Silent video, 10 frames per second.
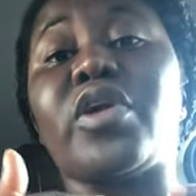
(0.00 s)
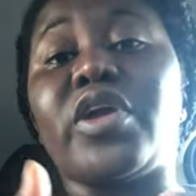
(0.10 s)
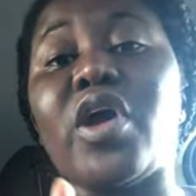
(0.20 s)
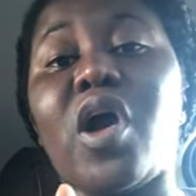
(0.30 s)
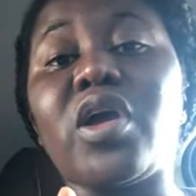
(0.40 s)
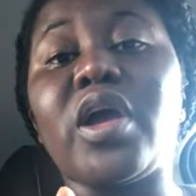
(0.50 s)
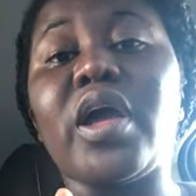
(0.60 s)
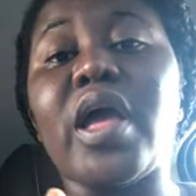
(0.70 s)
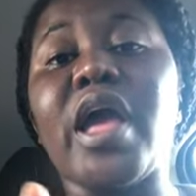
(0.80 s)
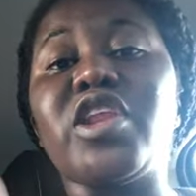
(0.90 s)
young
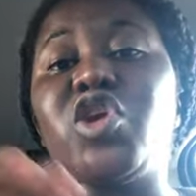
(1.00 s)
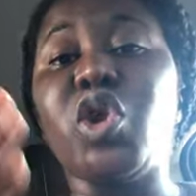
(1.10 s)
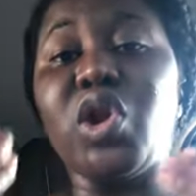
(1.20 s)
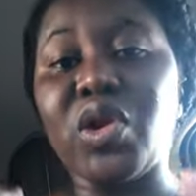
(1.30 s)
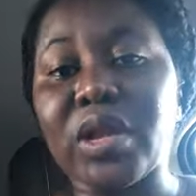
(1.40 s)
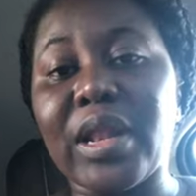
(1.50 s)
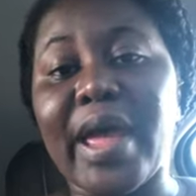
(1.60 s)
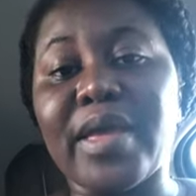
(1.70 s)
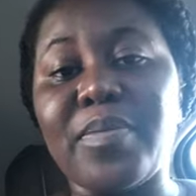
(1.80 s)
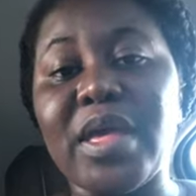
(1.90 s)
and you look
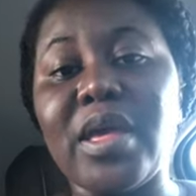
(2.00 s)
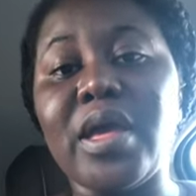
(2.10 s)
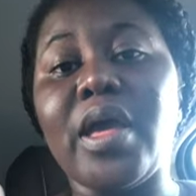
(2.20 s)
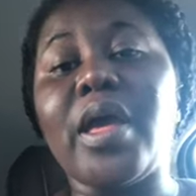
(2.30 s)
like me